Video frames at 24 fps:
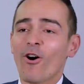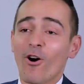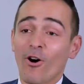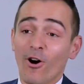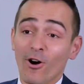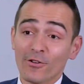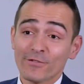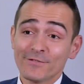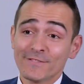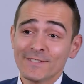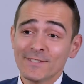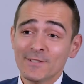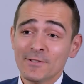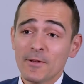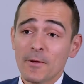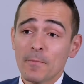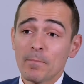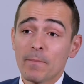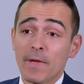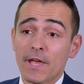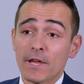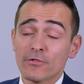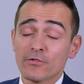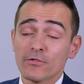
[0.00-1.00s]
Often,
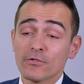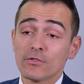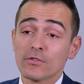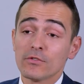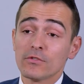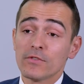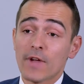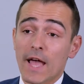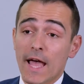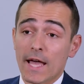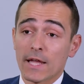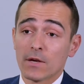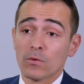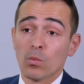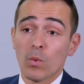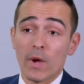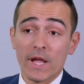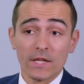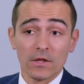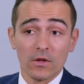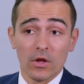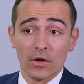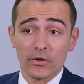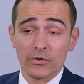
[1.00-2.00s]
patients who've had
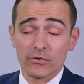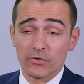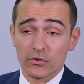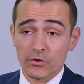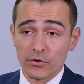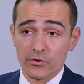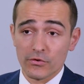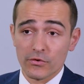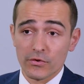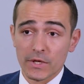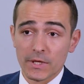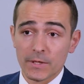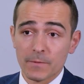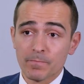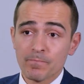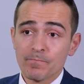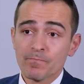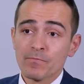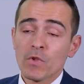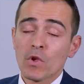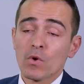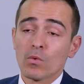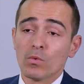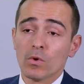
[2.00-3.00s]
weight loss surgery
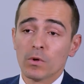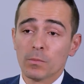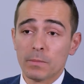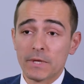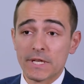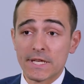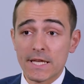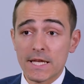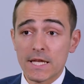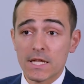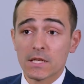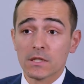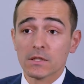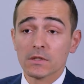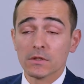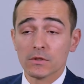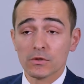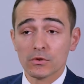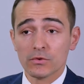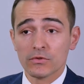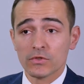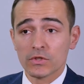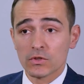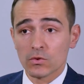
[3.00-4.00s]
will begin
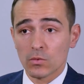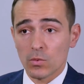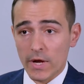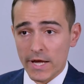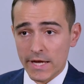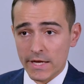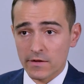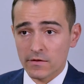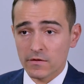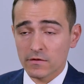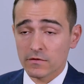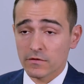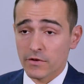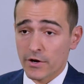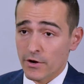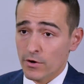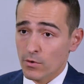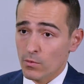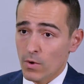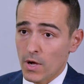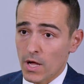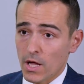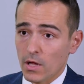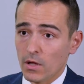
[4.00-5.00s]
losing weight very
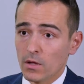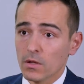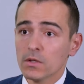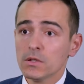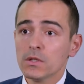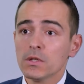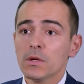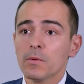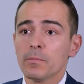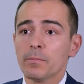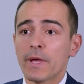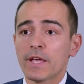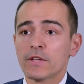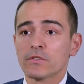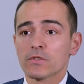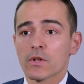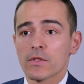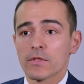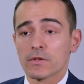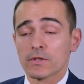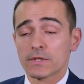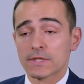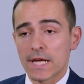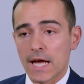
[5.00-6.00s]
well based
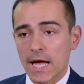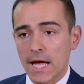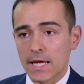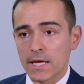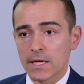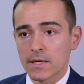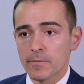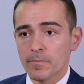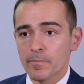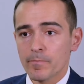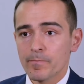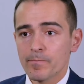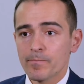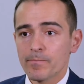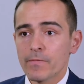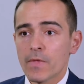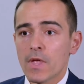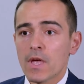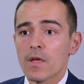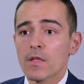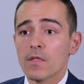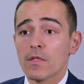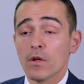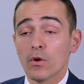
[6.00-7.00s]
on their diet.
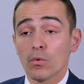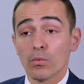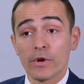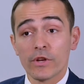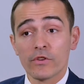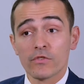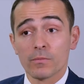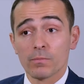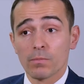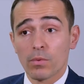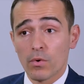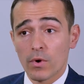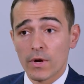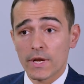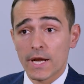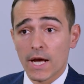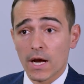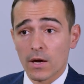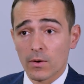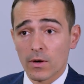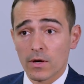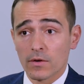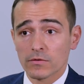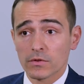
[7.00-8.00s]
They'll reach a point,
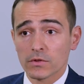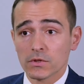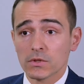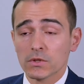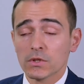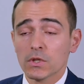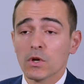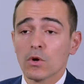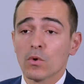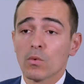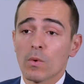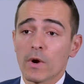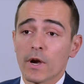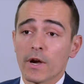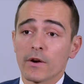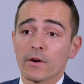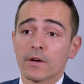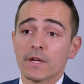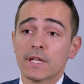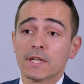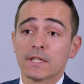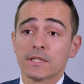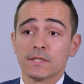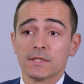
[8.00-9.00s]
however, where
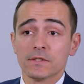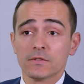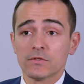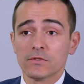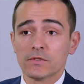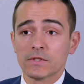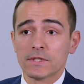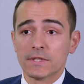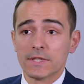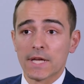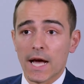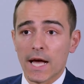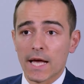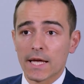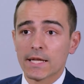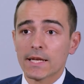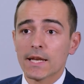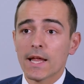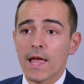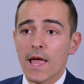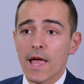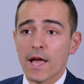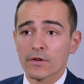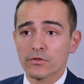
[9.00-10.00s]
in addition to diet,
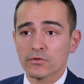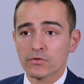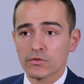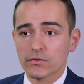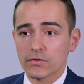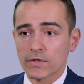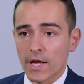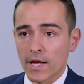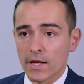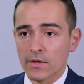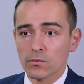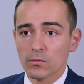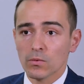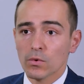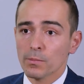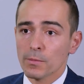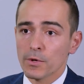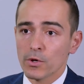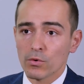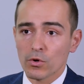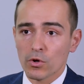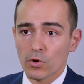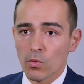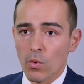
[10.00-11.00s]
exercise will
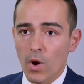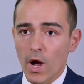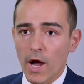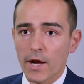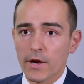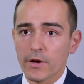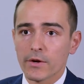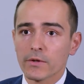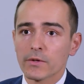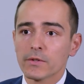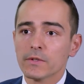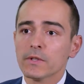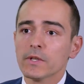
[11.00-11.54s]
be required